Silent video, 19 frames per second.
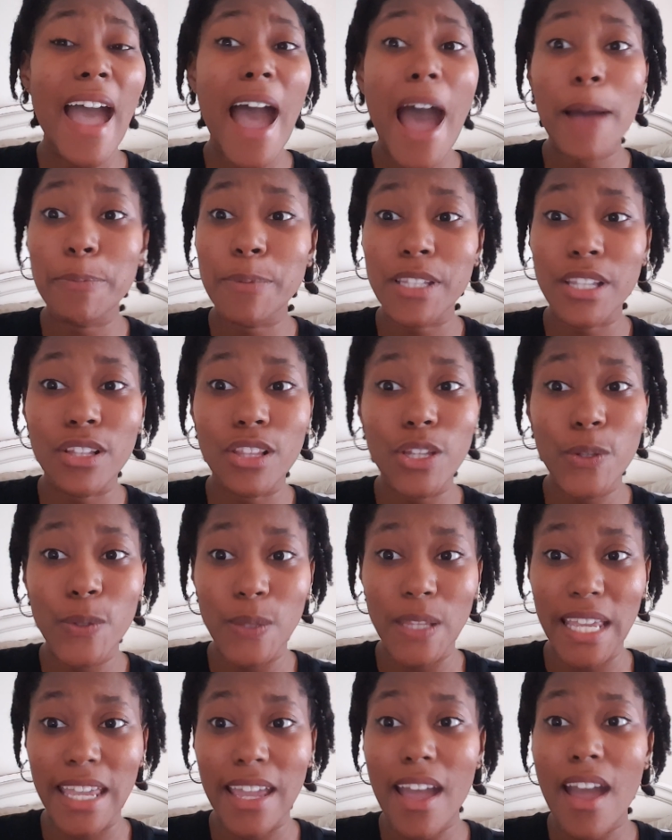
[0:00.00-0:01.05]

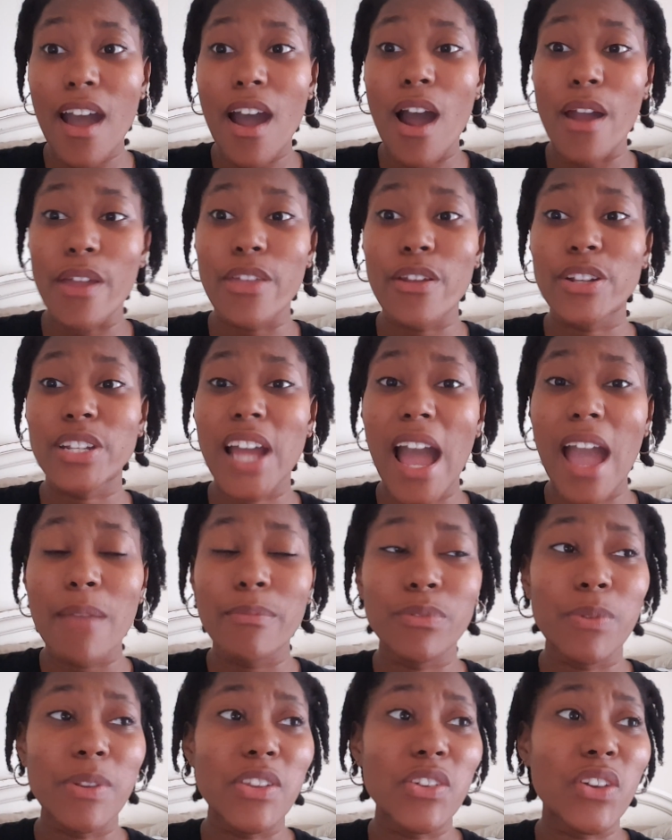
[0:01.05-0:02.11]
Absolutely. Are there
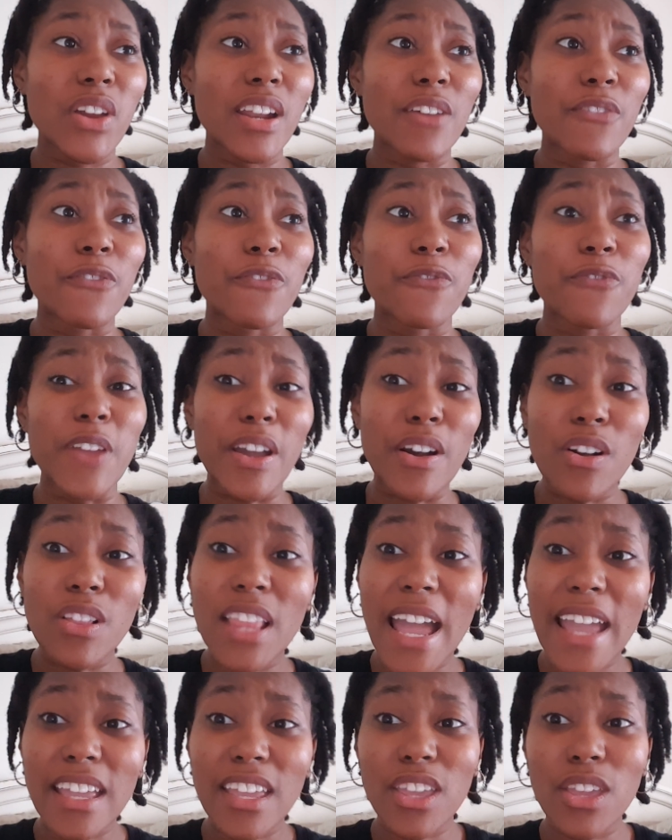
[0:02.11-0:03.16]
times when you're going to feel
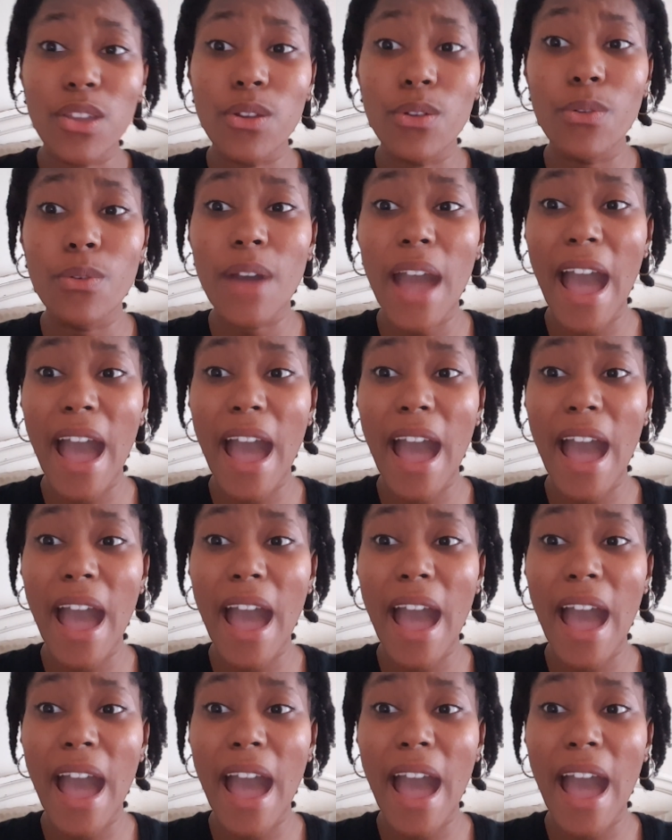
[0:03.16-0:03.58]
like you